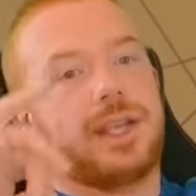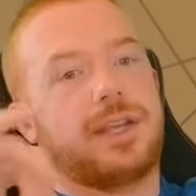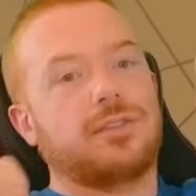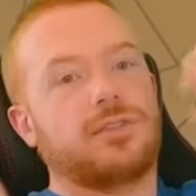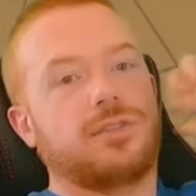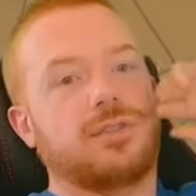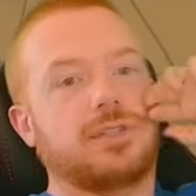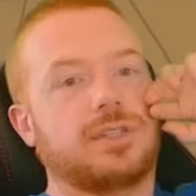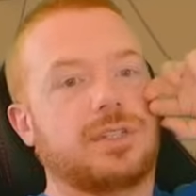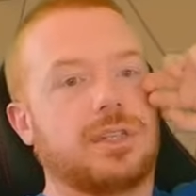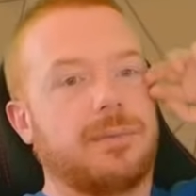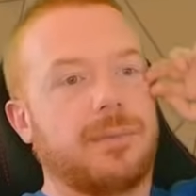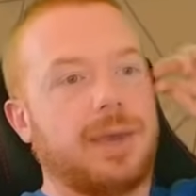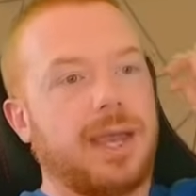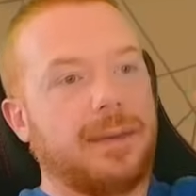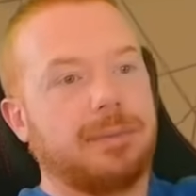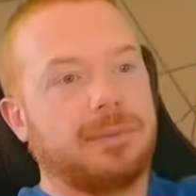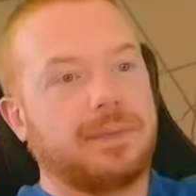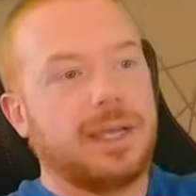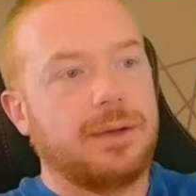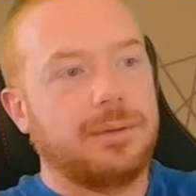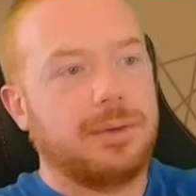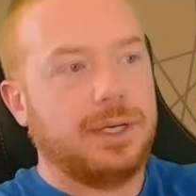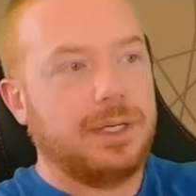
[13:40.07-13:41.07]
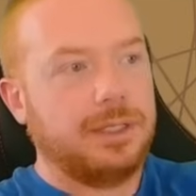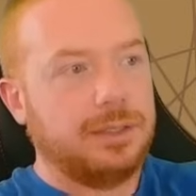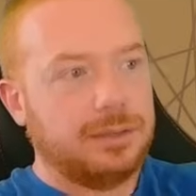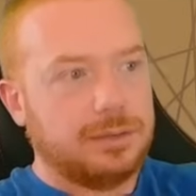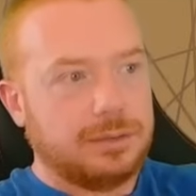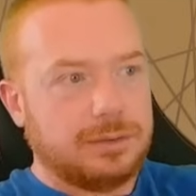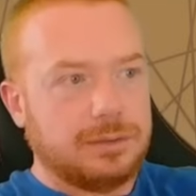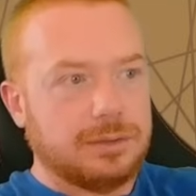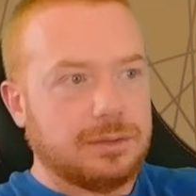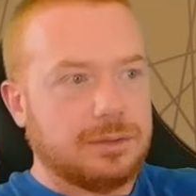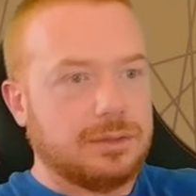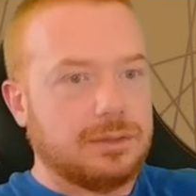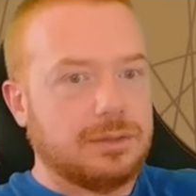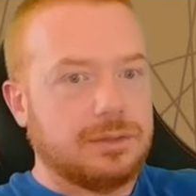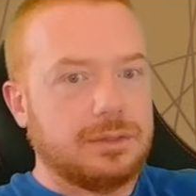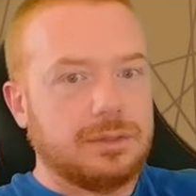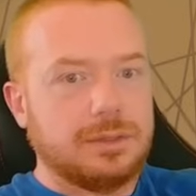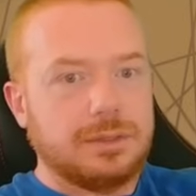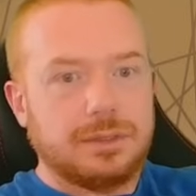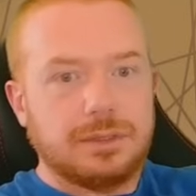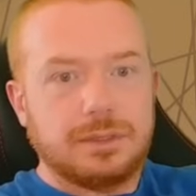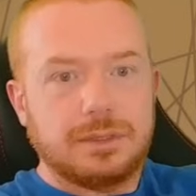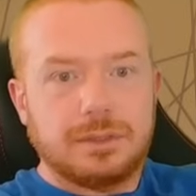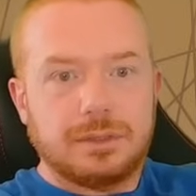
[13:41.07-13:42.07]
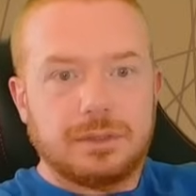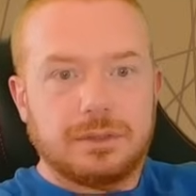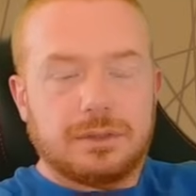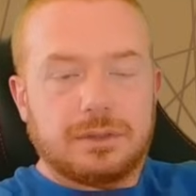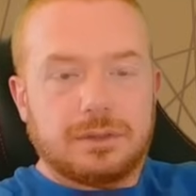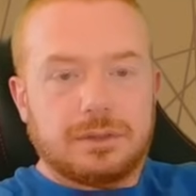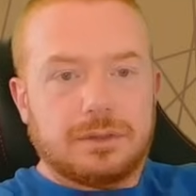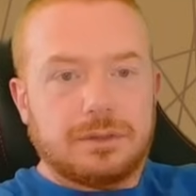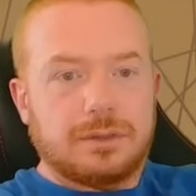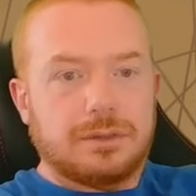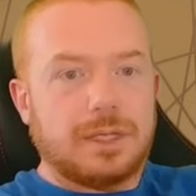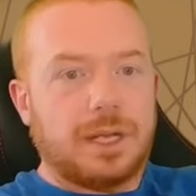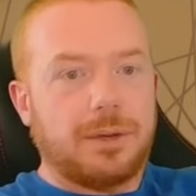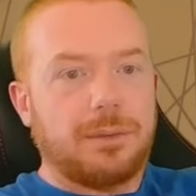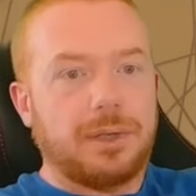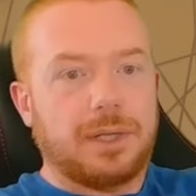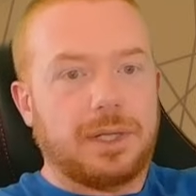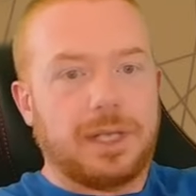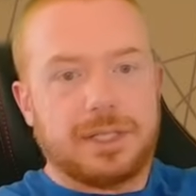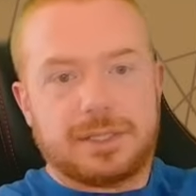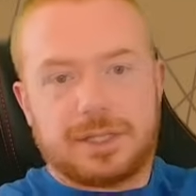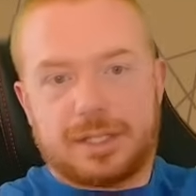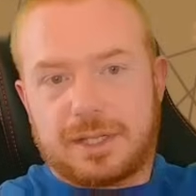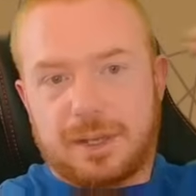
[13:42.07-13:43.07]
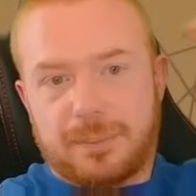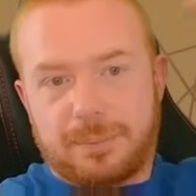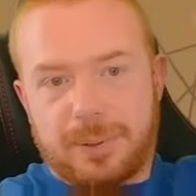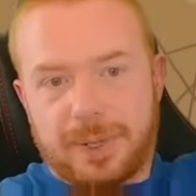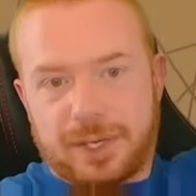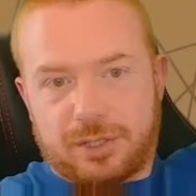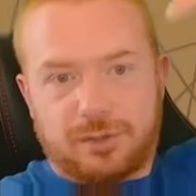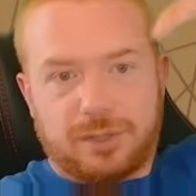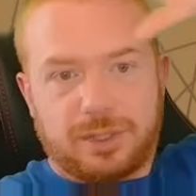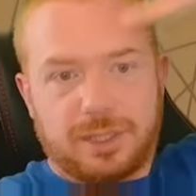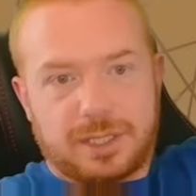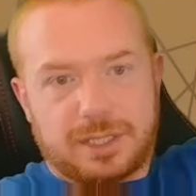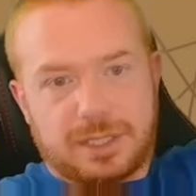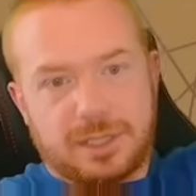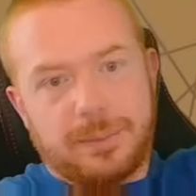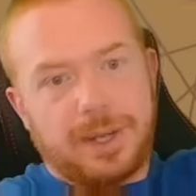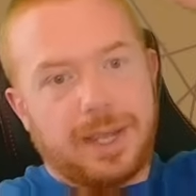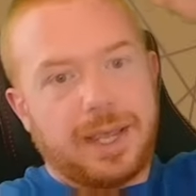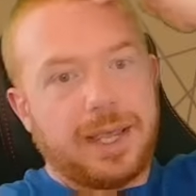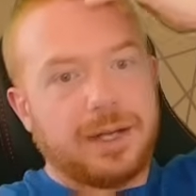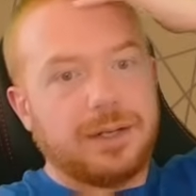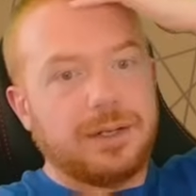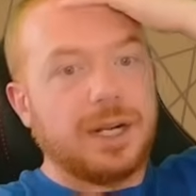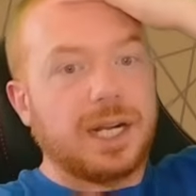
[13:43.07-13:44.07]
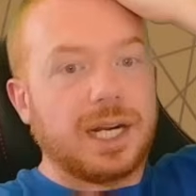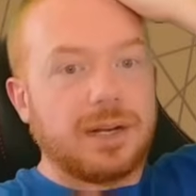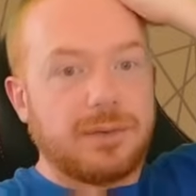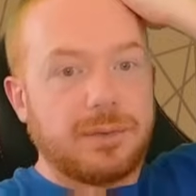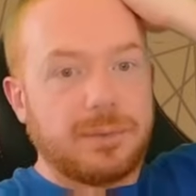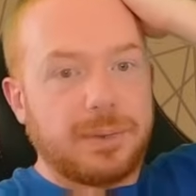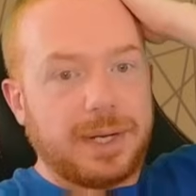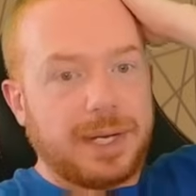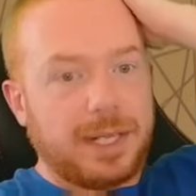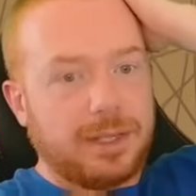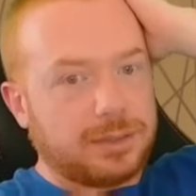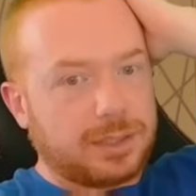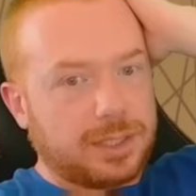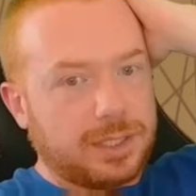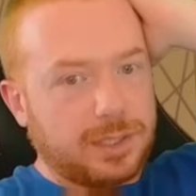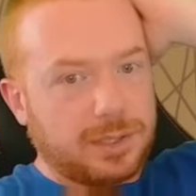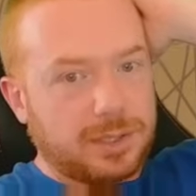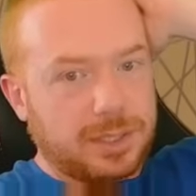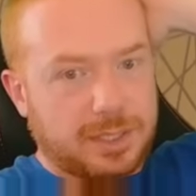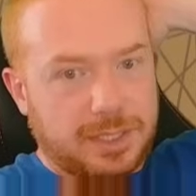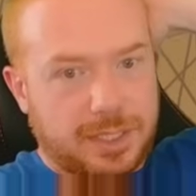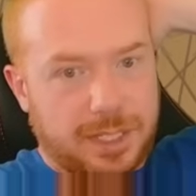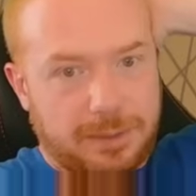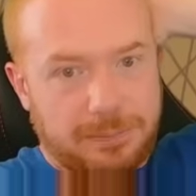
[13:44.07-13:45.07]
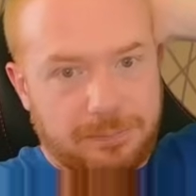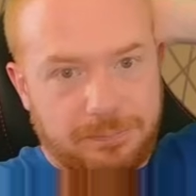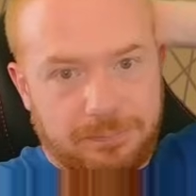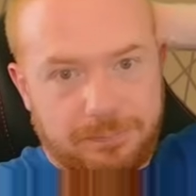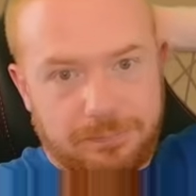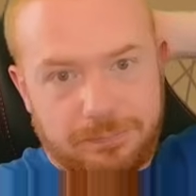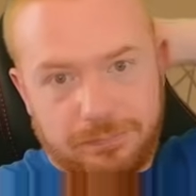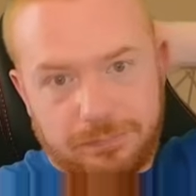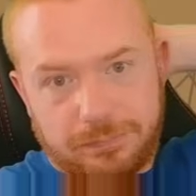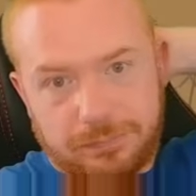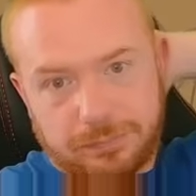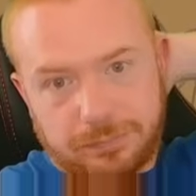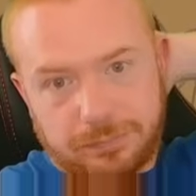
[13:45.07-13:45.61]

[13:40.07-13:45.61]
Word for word: sections of the map that way. I realize as I'm picturing this in my head, not everybody else can do the same.